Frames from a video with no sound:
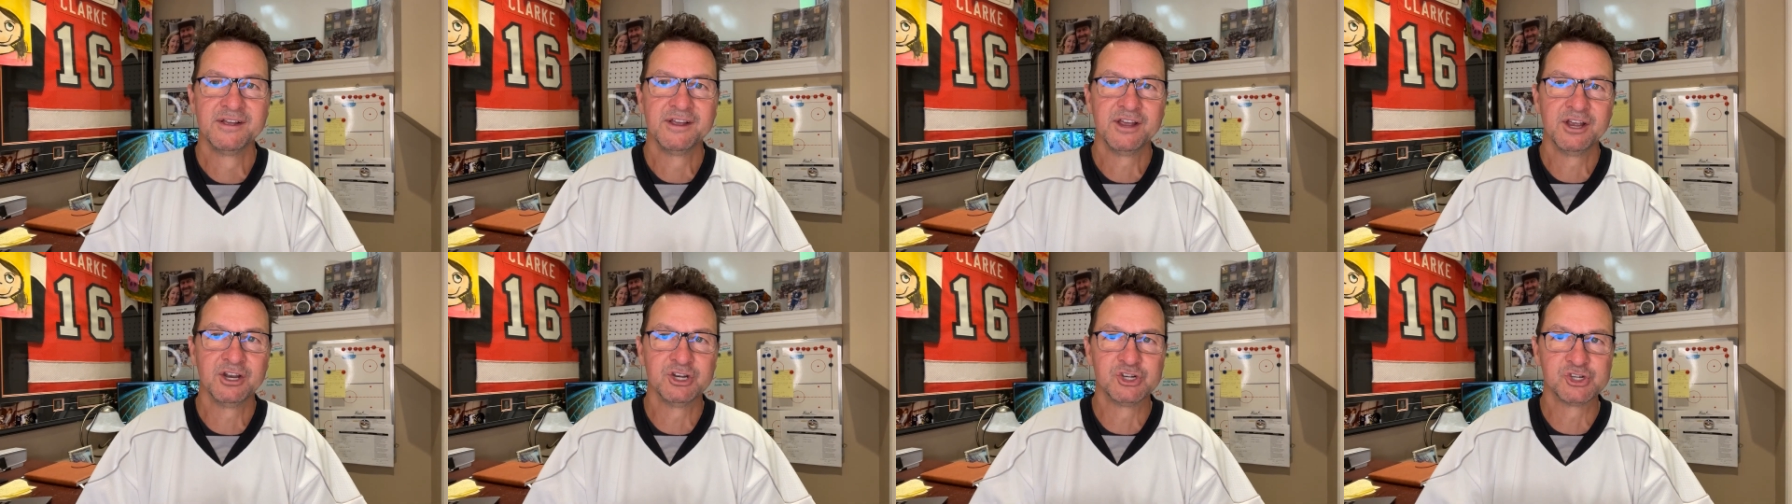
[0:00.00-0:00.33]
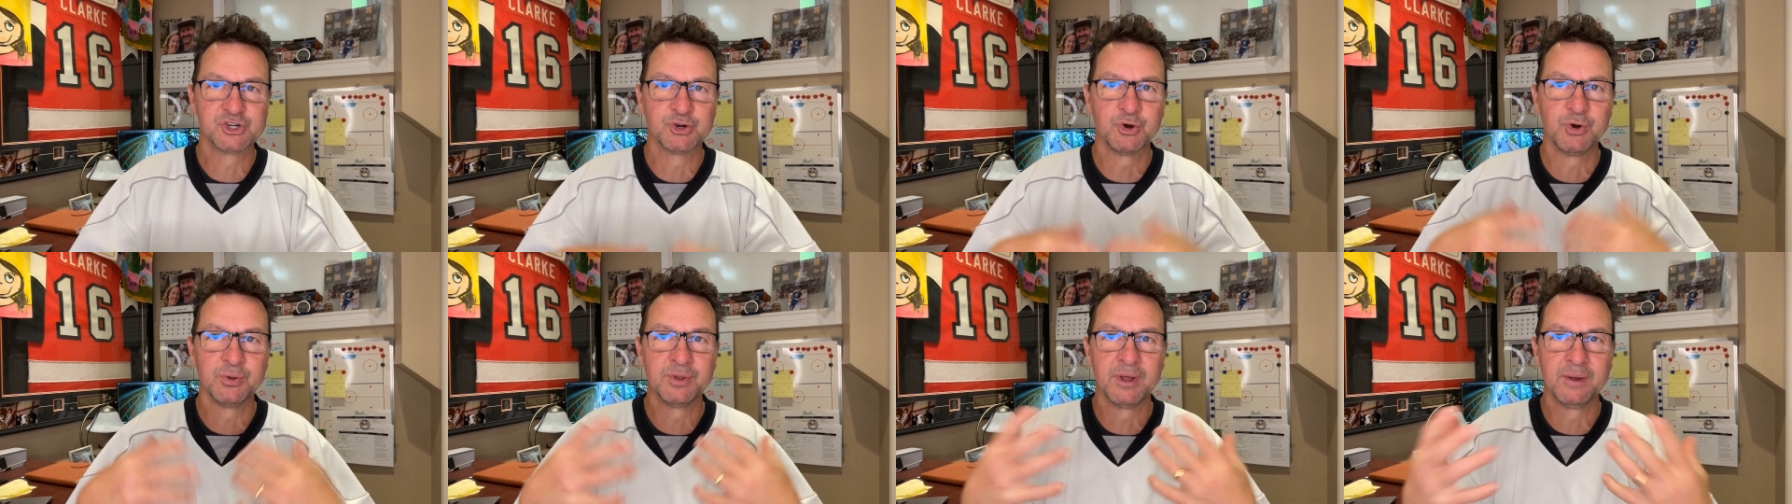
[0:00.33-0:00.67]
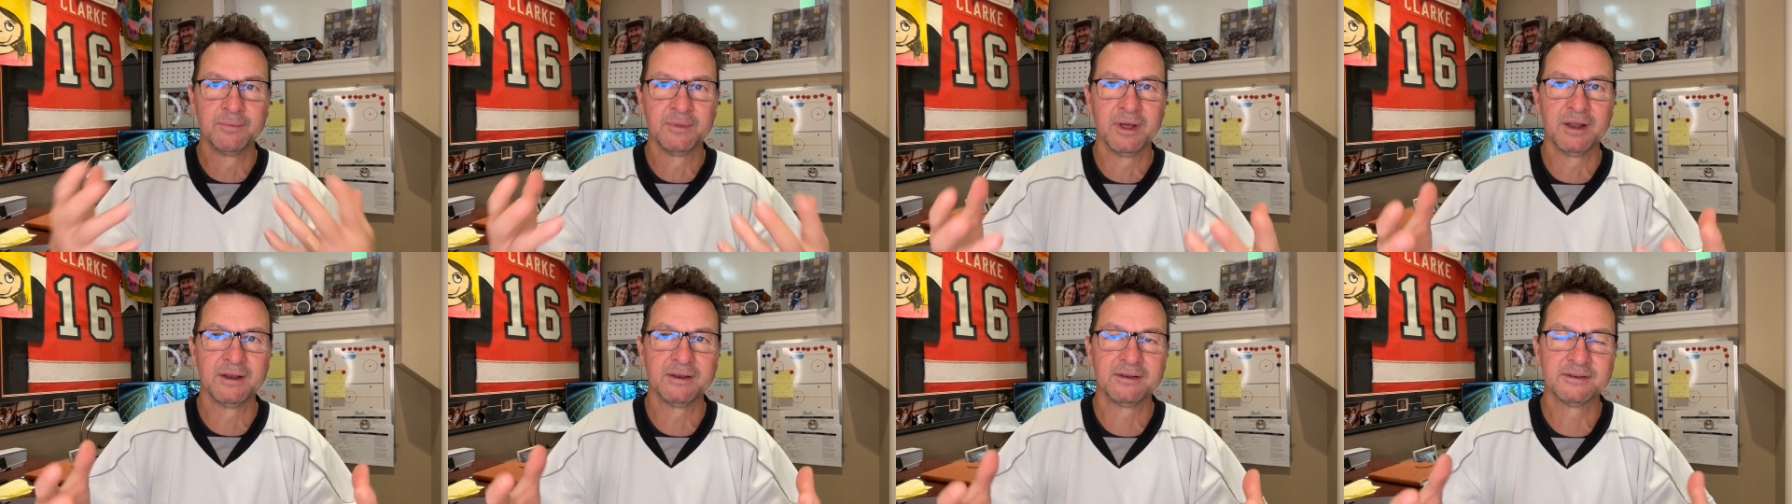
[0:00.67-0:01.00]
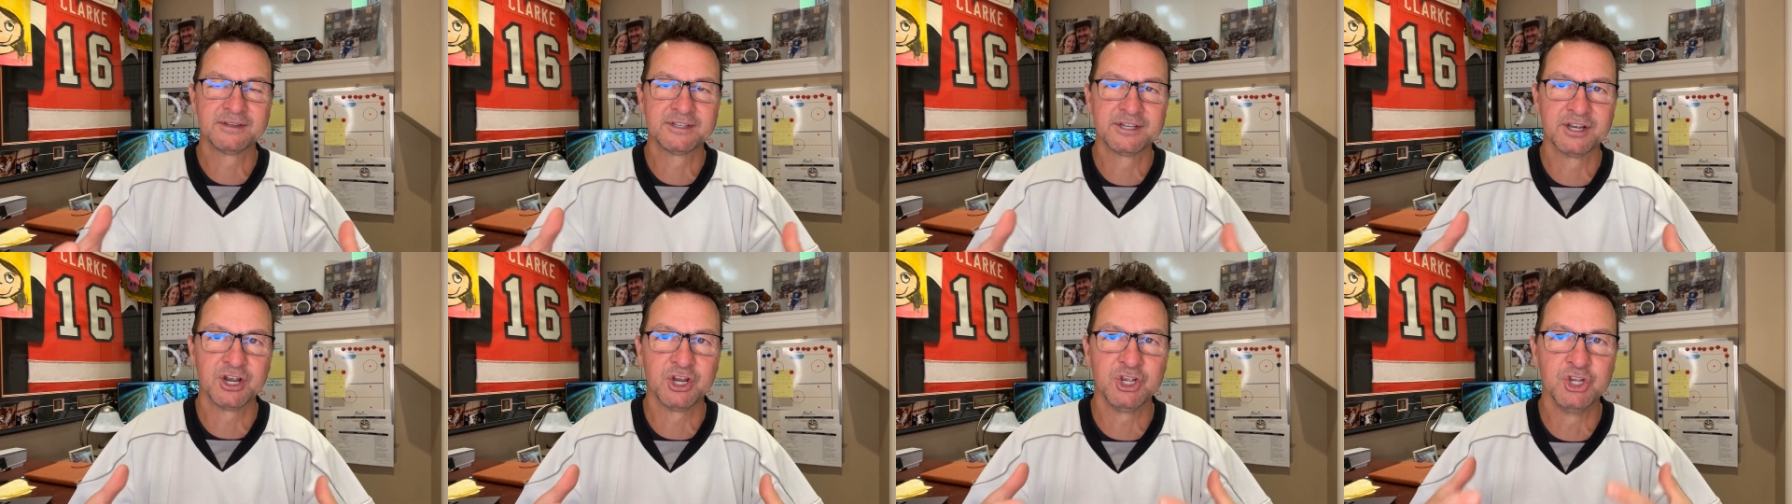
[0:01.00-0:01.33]
and showing them that
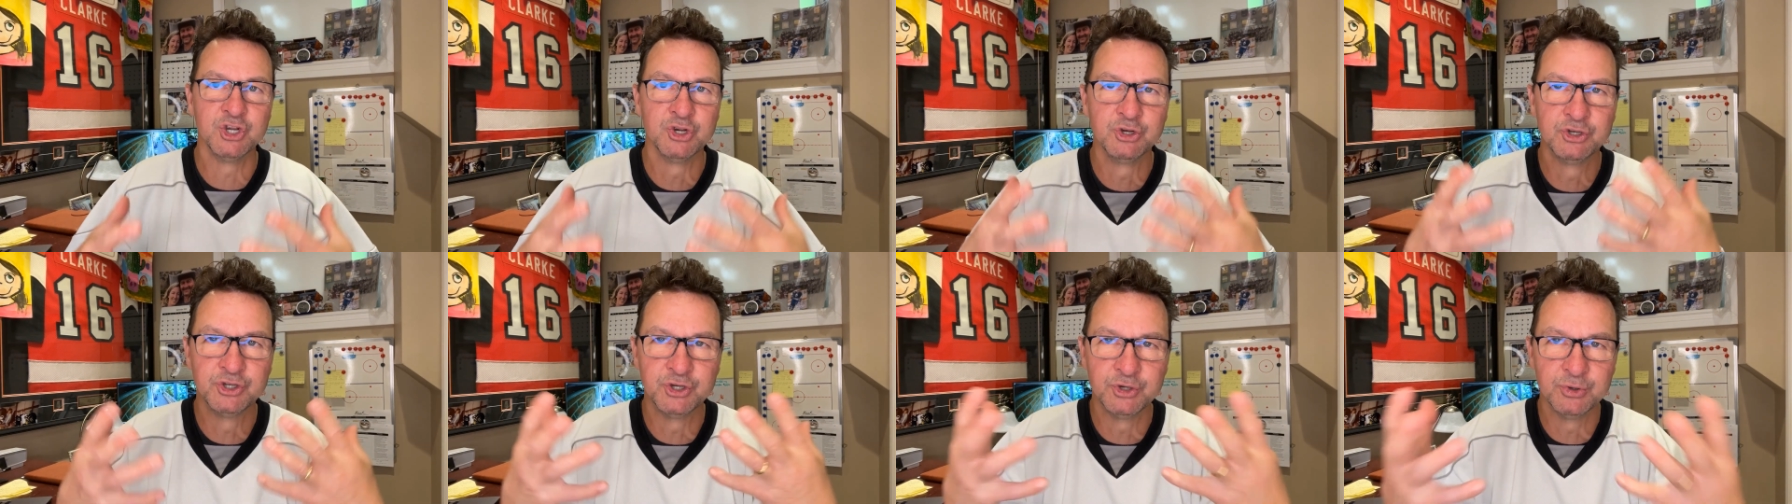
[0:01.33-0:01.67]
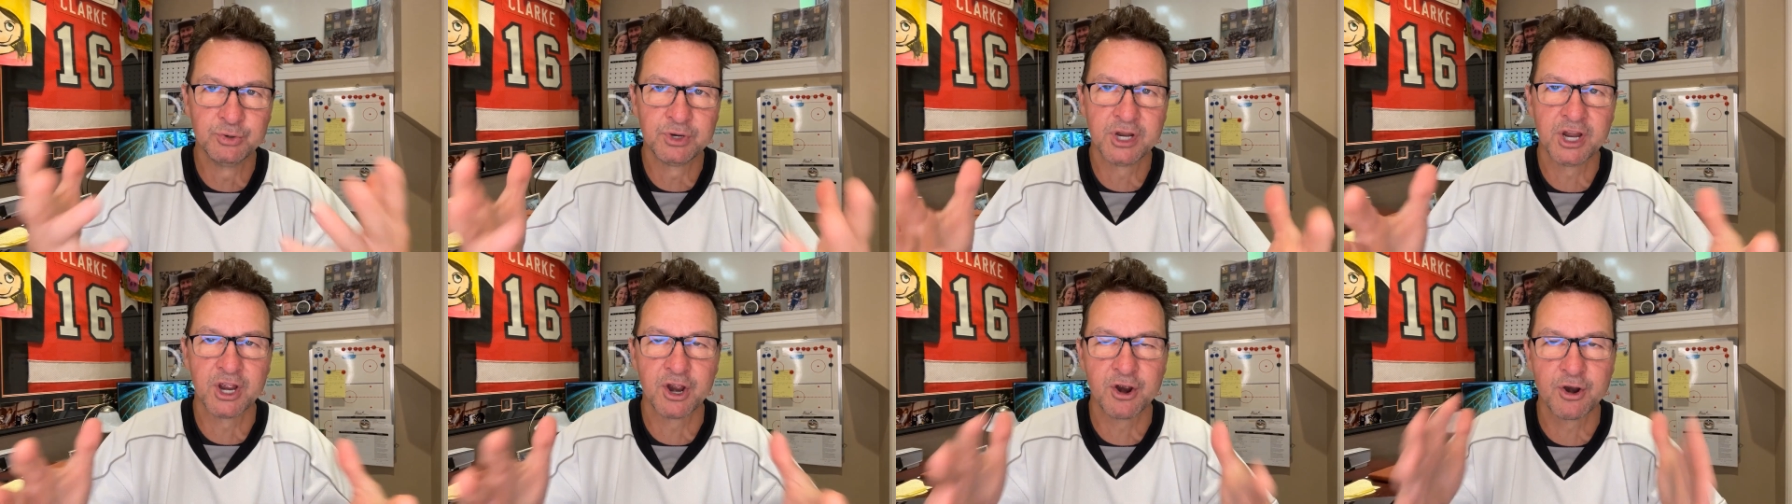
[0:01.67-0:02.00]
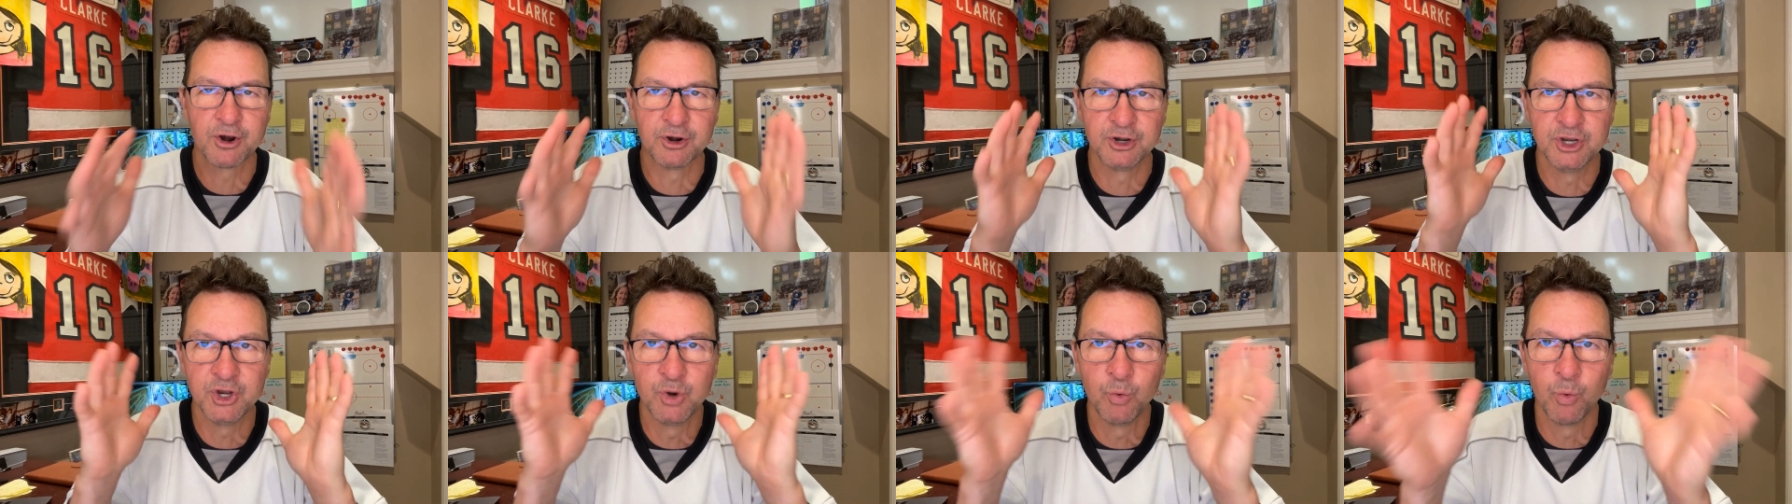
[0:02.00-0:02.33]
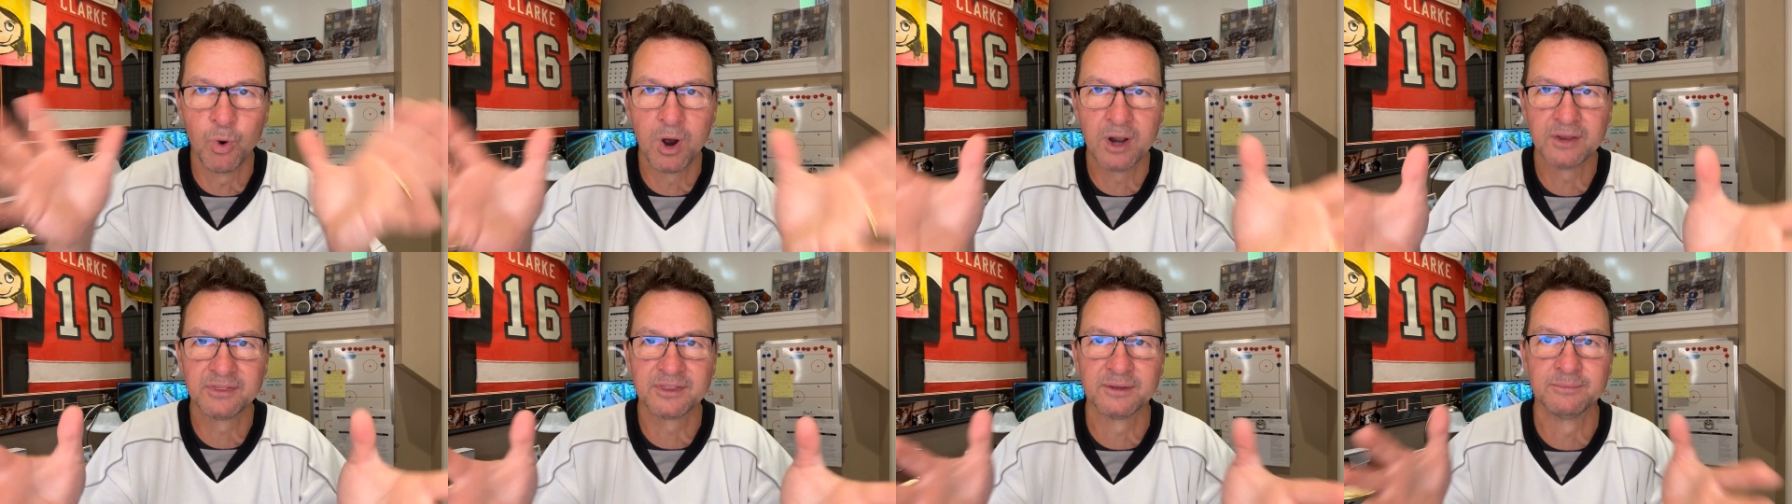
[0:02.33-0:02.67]
uh, you do care and you
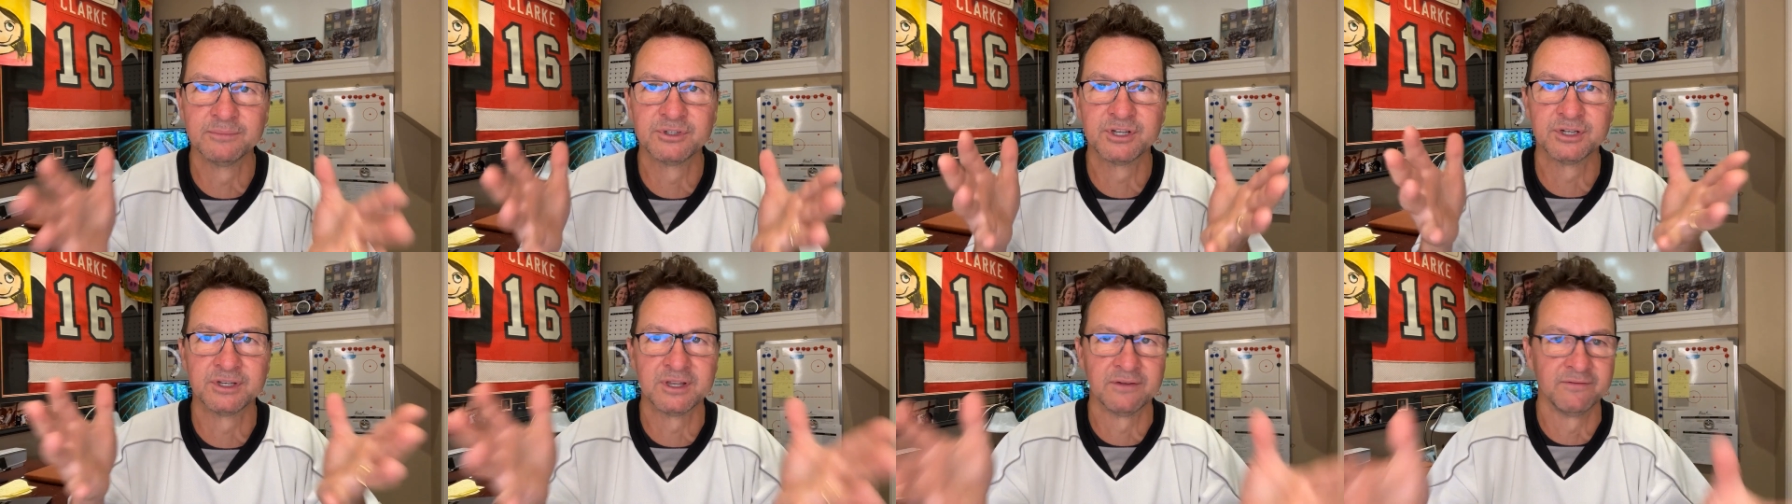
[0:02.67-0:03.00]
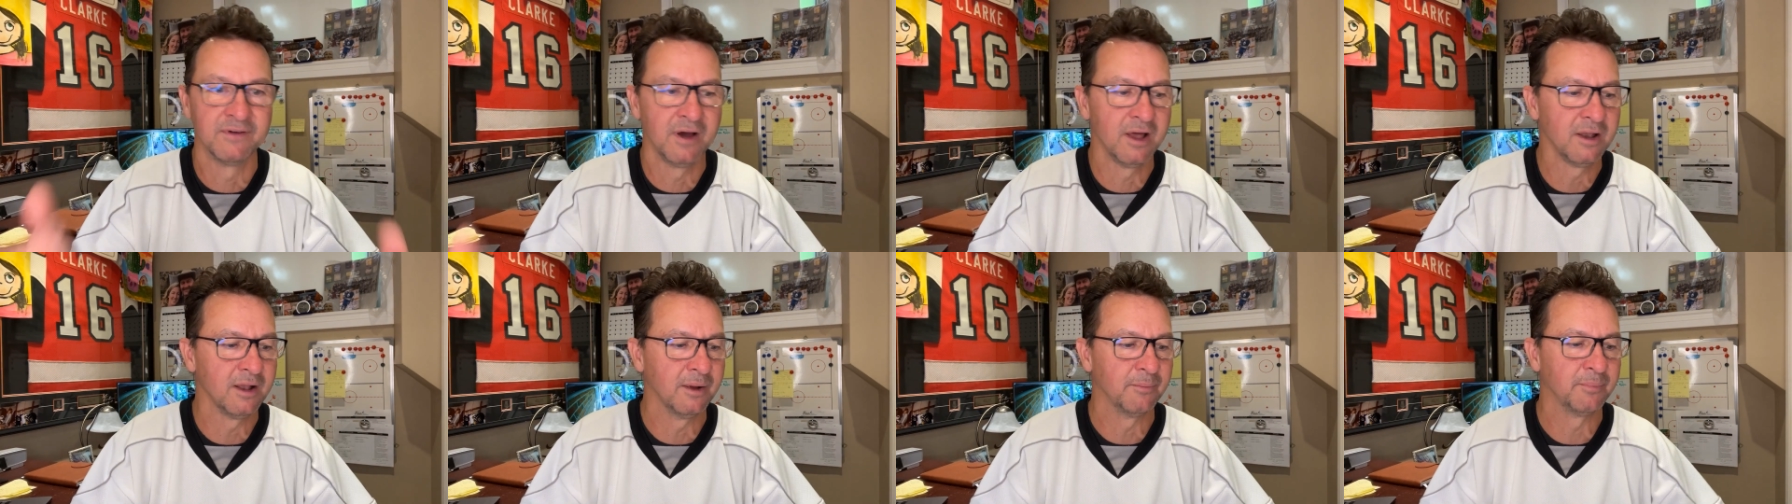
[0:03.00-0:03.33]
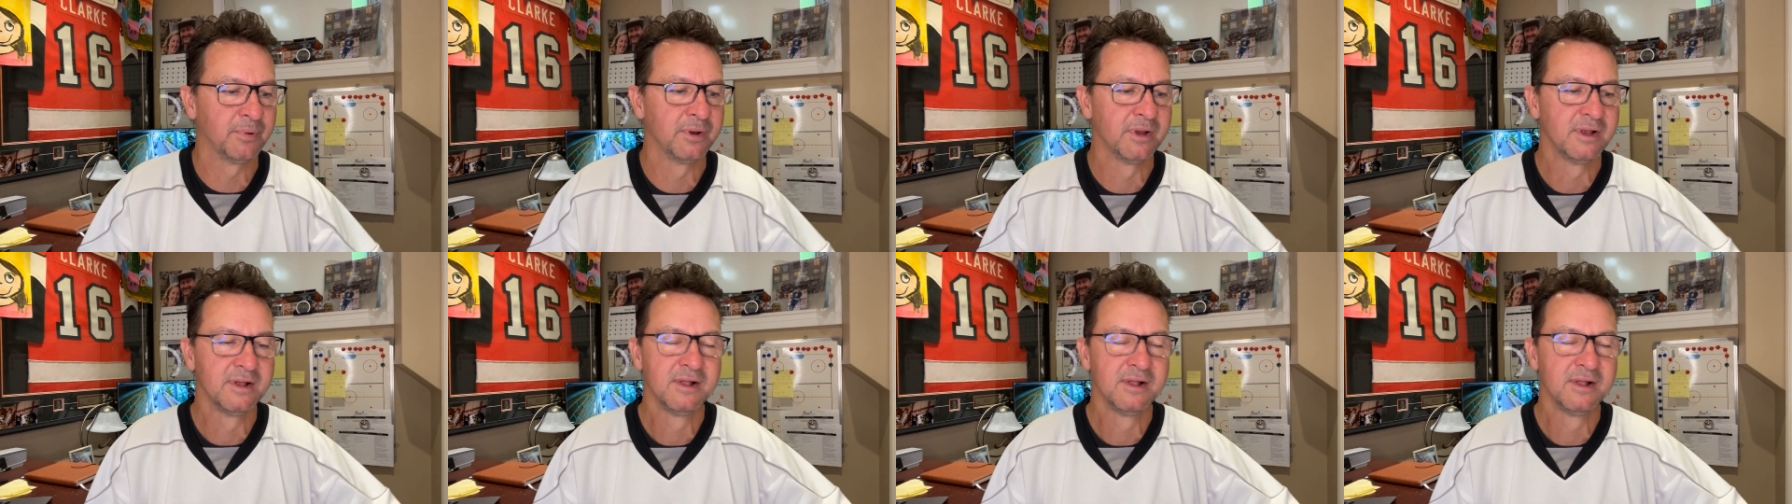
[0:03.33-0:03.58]
want them to develop.